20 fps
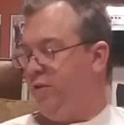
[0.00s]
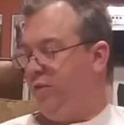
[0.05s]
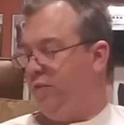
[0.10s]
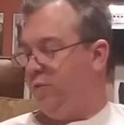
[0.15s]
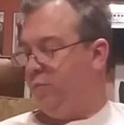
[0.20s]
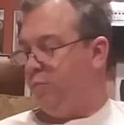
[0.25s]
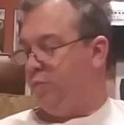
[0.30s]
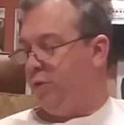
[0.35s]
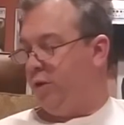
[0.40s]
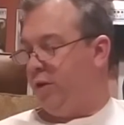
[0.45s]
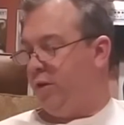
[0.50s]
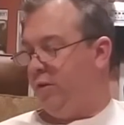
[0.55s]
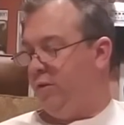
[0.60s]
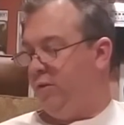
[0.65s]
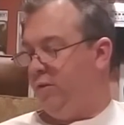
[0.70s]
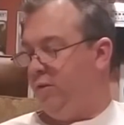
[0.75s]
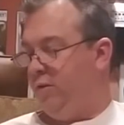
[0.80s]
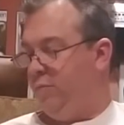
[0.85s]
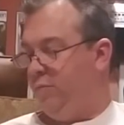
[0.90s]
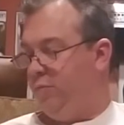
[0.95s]
These are
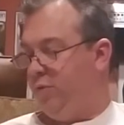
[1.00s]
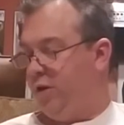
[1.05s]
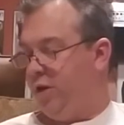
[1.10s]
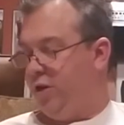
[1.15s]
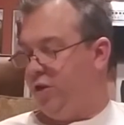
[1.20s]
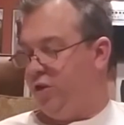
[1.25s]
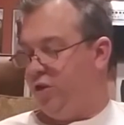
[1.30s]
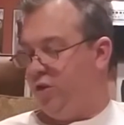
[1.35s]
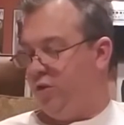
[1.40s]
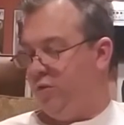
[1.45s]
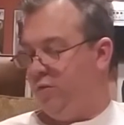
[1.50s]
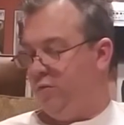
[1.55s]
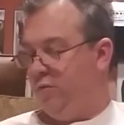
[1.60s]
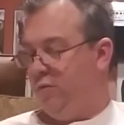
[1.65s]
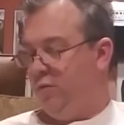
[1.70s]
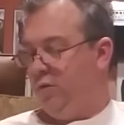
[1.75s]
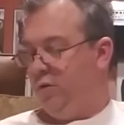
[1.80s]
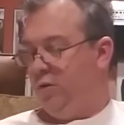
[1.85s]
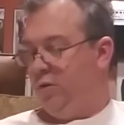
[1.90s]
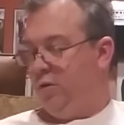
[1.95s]
British.
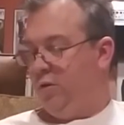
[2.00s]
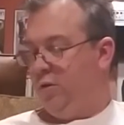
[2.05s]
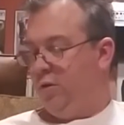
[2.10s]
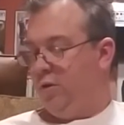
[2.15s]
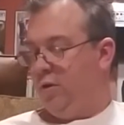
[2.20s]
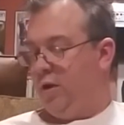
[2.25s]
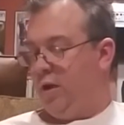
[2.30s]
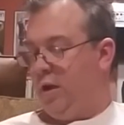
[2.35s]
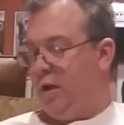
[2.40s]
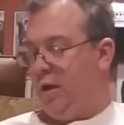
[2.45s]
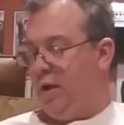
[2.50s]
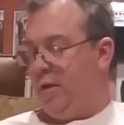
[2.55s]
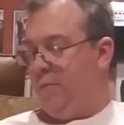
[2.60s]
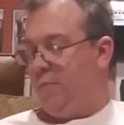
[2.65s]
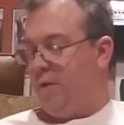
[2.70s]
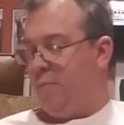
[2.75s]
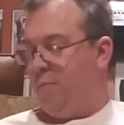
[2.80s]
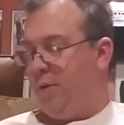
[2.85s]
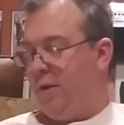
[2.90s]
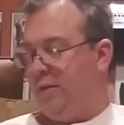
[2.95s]

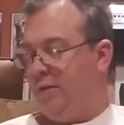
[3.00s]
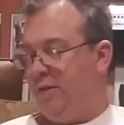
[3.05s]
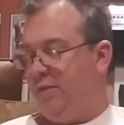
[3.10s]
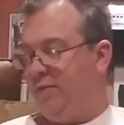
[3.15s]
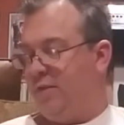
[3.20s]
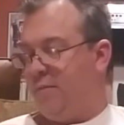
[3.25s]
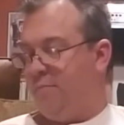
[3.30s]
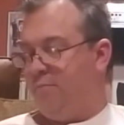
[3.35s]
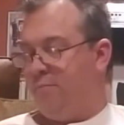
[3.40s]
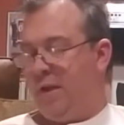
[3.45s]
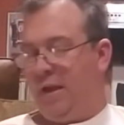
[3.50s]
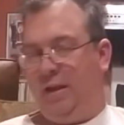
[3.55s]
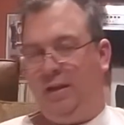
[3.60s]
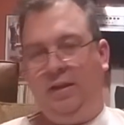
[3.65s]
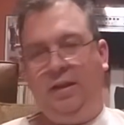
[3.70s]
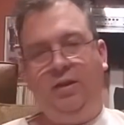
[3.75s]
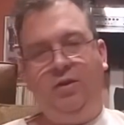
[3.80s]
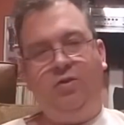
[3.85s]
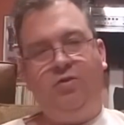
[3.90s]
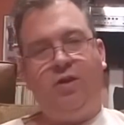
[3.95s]
I picked these up
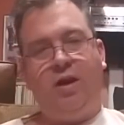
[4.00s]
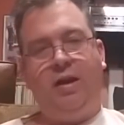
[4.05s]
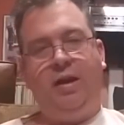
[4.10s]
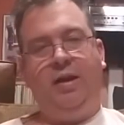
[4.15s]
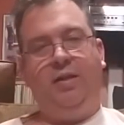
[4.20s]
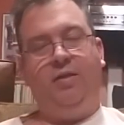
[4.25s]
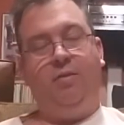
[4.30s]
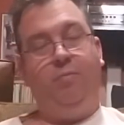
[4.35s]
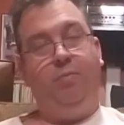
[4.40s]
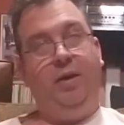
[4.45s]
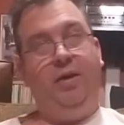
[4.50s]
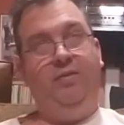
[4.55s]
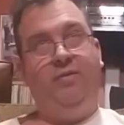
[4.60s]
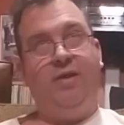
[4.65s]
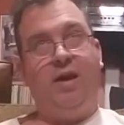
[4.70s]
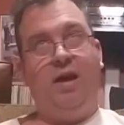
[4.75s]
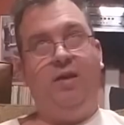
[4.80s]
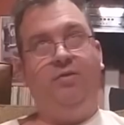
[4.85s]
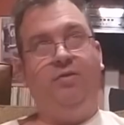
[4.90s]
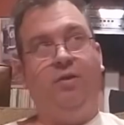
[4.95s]
mainly to try to get the
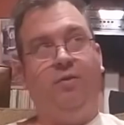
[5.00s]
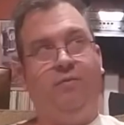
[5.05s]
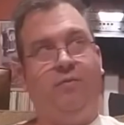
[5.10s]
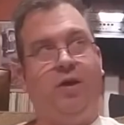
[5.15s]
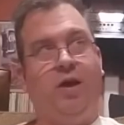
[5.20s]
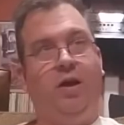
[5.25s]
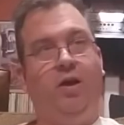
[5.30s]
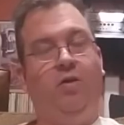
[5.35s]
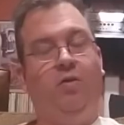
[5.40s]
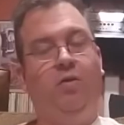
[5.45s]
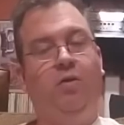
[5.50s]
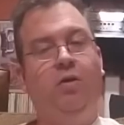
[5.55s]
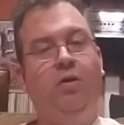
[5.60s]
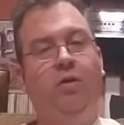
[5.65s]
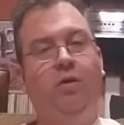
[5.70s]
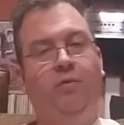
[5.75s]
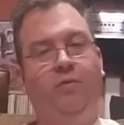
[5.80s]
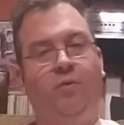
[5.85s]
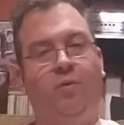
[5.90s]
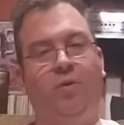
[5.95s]
B-sides on vinyl
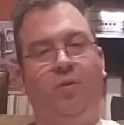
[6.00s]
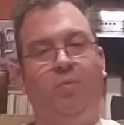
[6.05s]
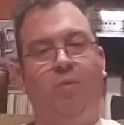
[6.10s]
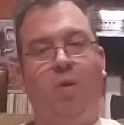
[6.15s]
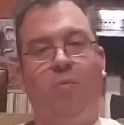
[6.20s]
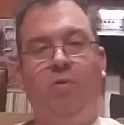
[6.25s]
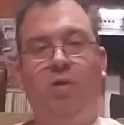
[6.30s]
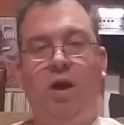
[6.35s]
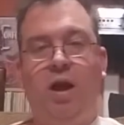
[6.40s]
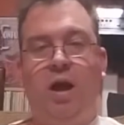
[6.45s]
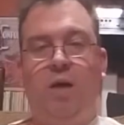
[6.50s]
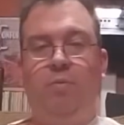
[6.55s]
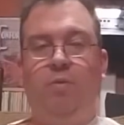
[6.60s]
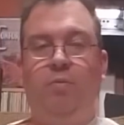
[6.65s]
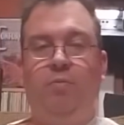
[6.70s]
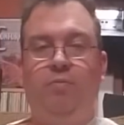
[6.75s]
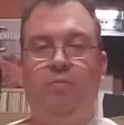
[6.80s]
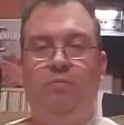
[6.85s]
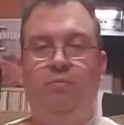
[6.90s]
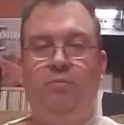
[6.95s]
from the Mummer
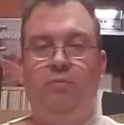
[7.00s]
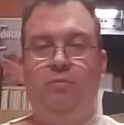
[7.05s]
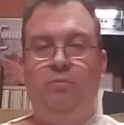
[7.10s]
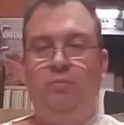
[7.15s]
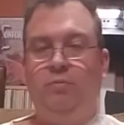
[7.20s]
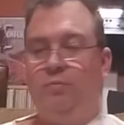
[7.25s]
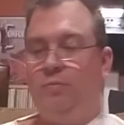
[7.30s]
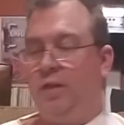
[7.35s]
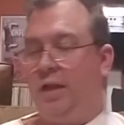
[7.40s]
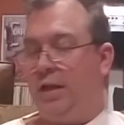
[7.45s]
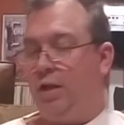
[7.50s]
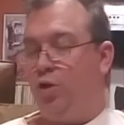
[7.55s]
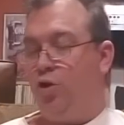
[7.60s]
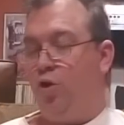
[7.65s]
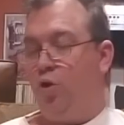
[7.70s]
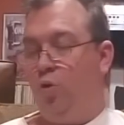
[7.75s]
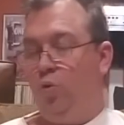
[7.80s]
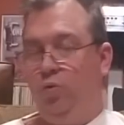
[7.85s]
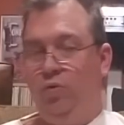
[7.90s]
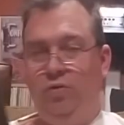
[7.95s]
album, like
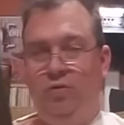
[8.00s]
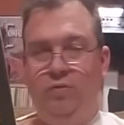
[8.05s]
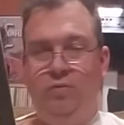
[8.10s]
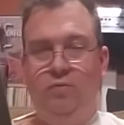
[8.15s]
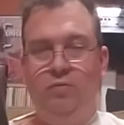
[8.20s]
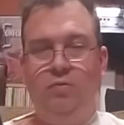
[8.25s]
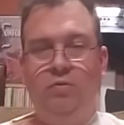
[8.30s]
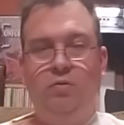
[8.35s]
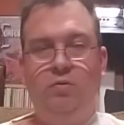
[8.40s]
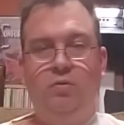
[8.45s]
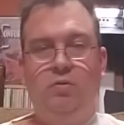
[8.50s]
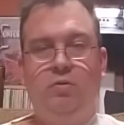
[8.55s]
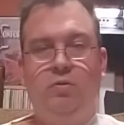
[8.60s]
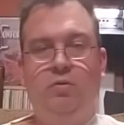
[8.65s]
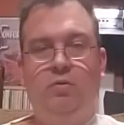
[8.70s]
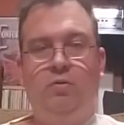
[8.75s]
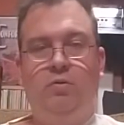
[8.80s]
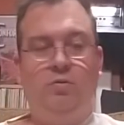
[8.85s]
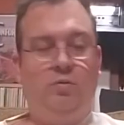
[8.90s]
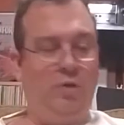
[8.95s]
Gold
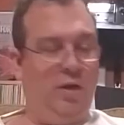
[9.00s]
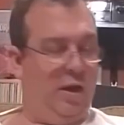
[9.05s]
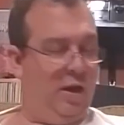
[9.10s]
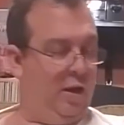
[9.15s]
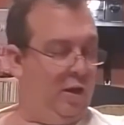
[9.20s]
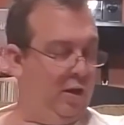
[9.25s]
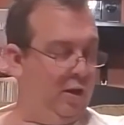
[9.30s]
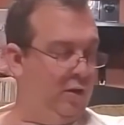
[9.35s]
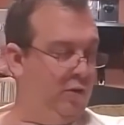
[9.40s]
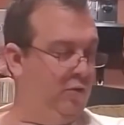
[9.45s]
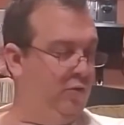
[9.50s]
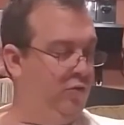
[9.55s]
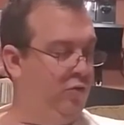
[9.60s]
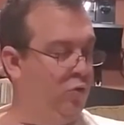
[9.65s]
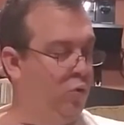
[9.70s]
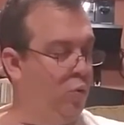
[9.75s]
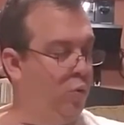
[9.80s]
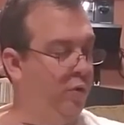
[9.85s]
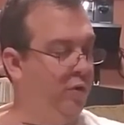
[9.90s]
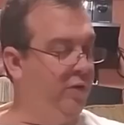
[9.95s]
and
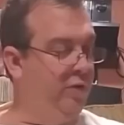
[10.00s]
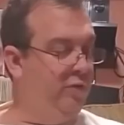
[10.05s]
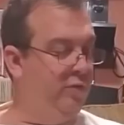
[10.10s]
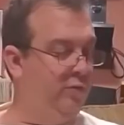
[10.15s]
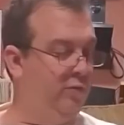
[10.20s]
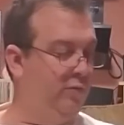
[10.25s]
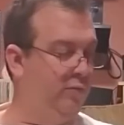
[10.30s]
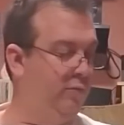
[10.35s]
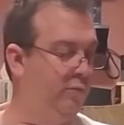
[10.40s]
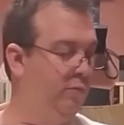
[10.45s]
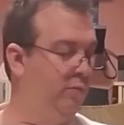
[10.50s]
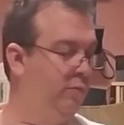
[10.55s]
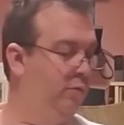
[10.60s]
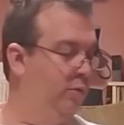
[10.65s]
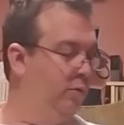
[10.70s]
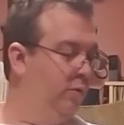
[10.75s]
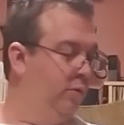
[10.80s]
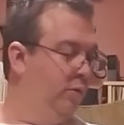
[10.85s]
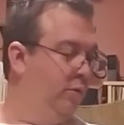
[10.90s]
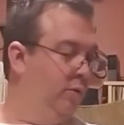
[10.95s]
Toys.
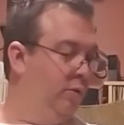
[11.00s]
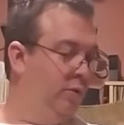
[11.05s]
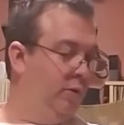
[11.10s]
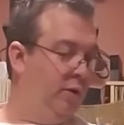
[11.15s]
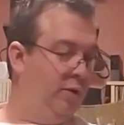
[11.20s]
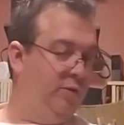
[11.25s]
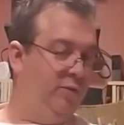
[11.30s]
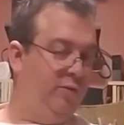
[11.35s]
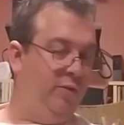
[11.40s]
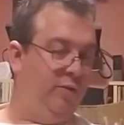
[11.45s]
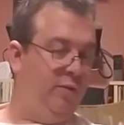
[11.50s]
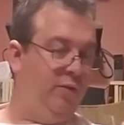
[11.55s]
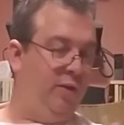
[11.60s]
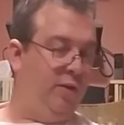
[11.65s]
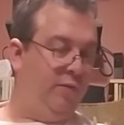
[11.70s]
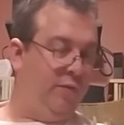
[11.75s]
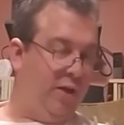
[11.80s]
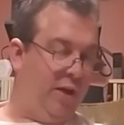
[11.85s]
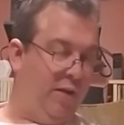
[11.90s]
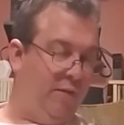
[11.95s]
Let's see, I think
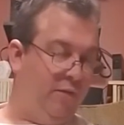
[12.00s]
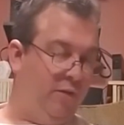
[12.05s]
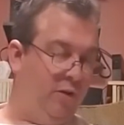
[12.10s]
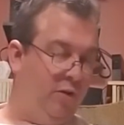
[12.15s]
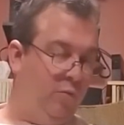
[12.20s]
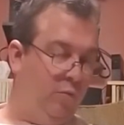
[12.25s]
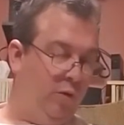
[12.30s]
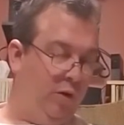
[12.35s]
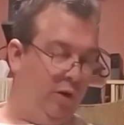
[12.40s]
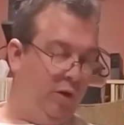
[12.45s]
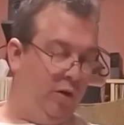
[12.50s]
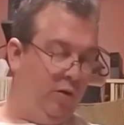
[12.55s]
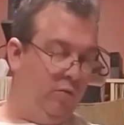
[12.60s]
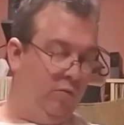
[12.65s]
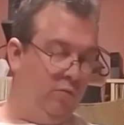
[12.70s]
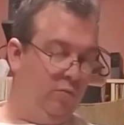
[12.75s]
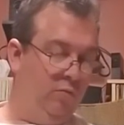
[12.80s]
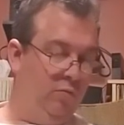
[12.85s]
if I have another one here.